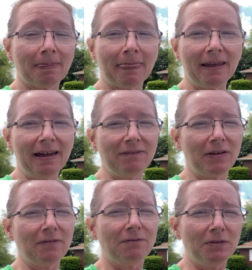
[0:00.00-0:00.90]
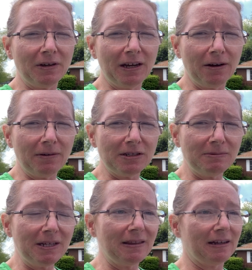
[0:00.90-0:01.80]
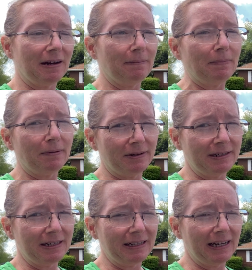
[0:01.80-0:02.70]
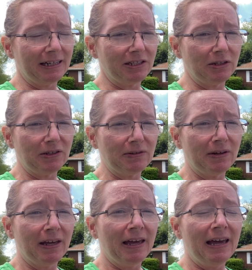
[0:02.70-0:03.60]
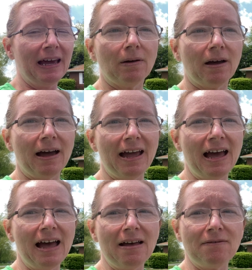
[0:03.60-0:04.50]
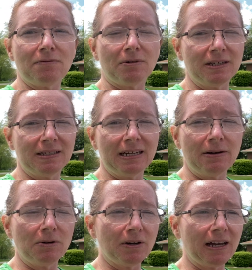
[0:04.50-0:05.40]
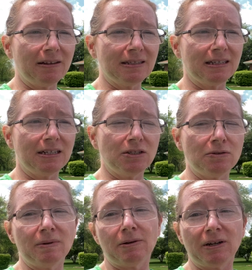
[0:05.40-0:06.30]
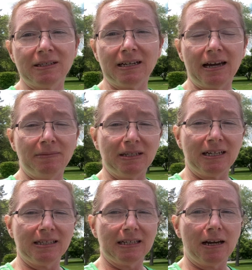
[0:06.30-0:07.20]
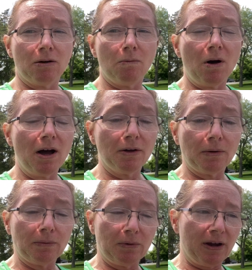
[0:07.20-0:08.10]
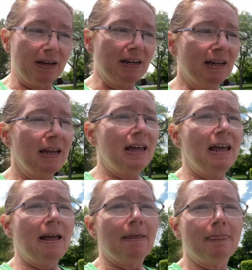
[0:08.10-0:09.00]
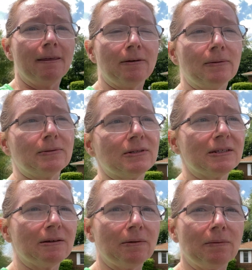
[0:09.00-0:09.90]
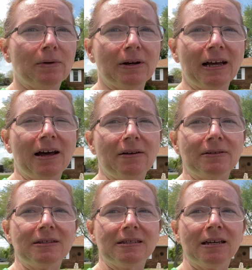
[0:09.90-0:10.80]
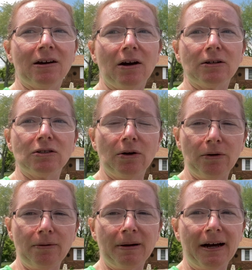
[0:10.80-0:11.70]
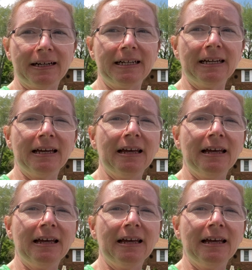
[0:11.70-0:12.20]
I have a foot care regimen that I'm pretty dedicated to. I have rest day workouts that I do, and by rest day I mean days that I don't walk or run. And those workouts are total body.